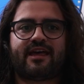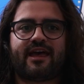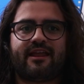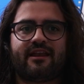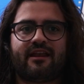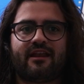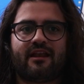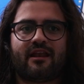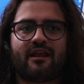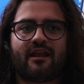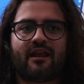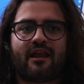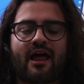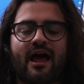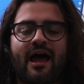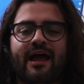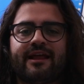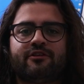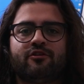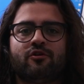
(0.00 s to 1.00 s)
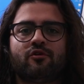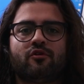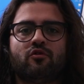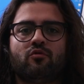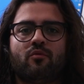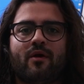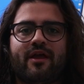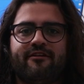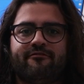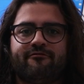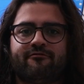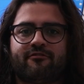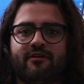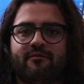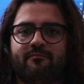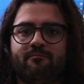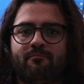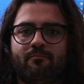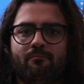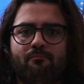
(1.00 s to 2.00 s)
that I took away
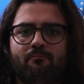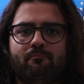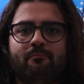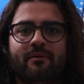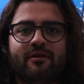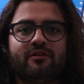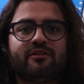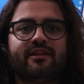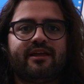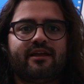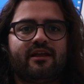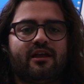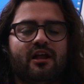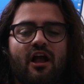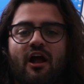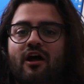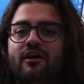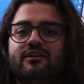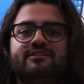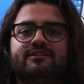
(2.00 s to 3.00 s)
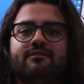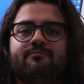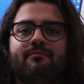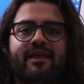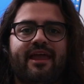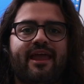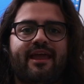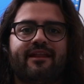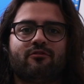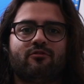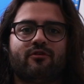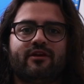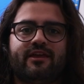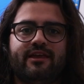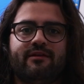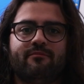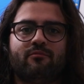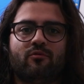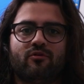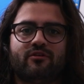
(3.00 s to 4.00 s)
from building custom mechanical
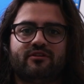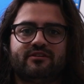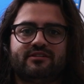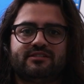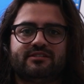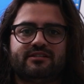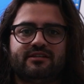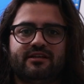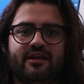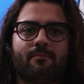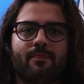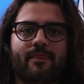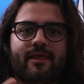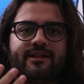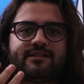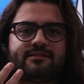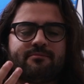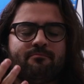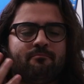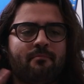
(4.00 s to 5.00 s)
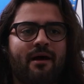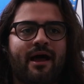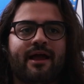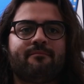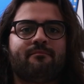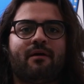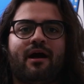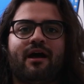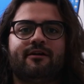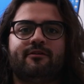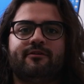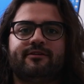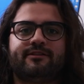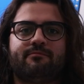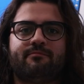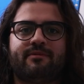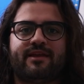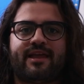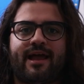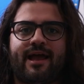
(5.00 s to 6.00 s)
keyboards. It's mind-boggling
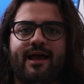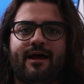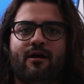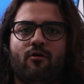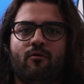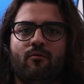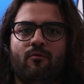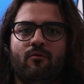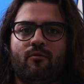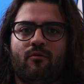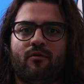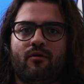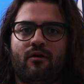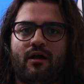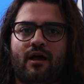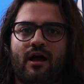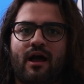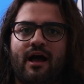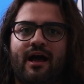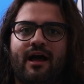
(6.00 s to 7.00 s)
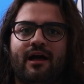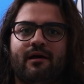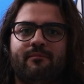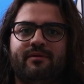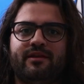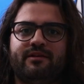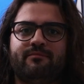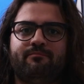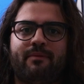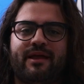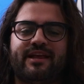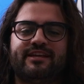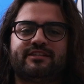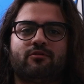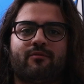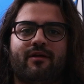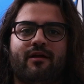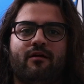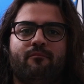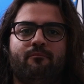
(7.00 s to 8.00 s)
to me how a hobby
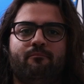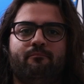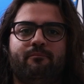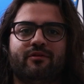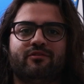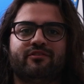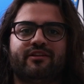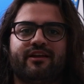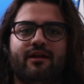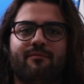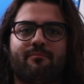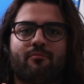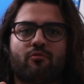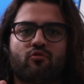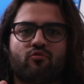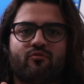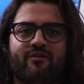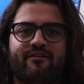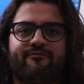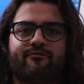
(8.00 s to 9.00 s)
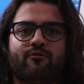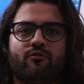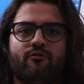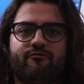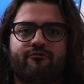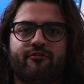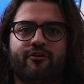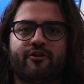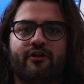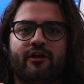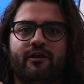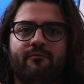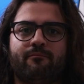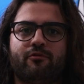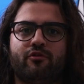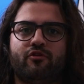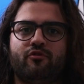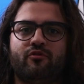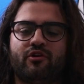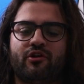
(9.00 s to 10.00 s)
based around building a peripheral for your
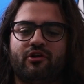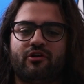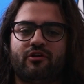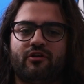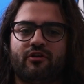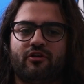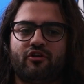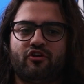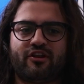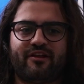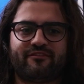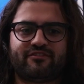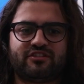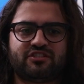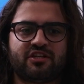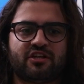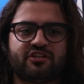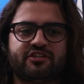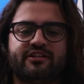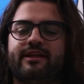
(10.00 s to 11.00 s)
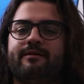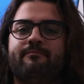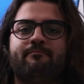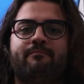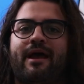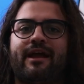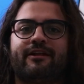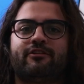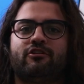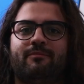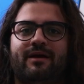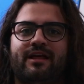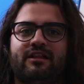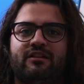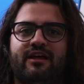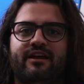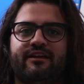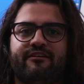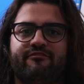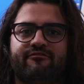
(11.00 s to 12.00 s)
computer could have such an impact on my
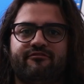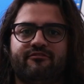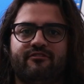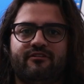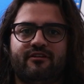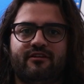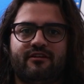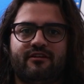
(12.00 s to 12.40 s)
life.